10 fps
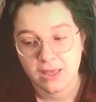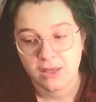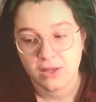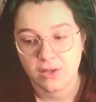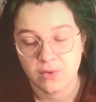
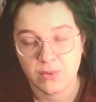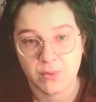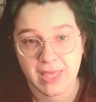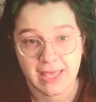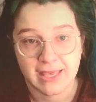you
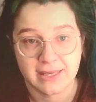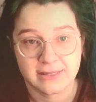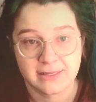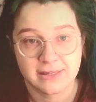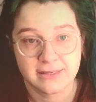
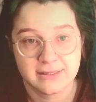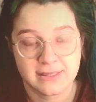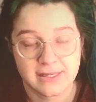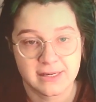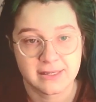can
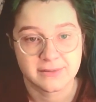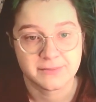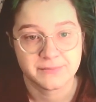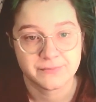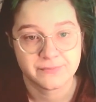
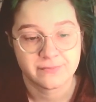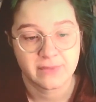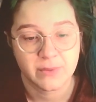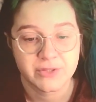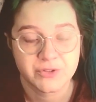
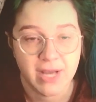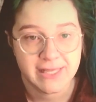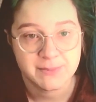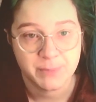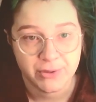try
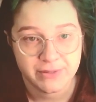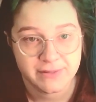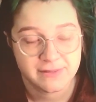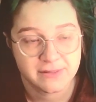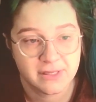his
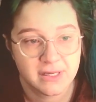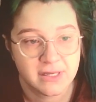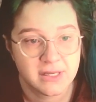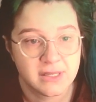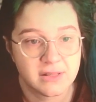books.
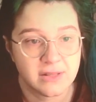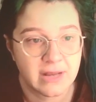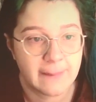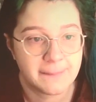Look up